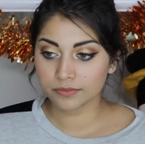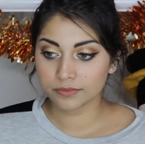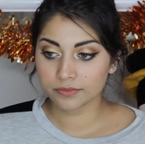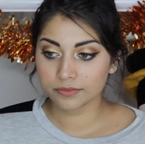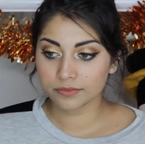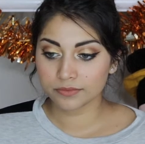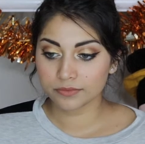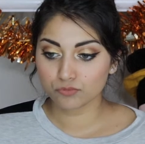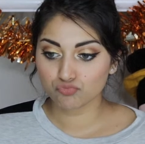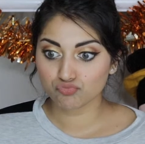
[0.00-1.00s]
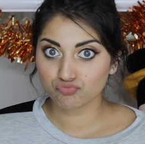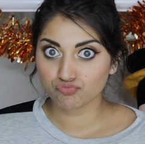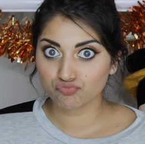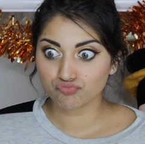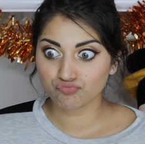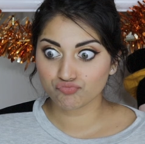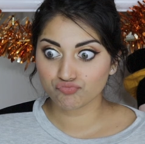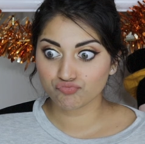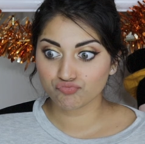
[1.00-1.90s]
Nothing is said.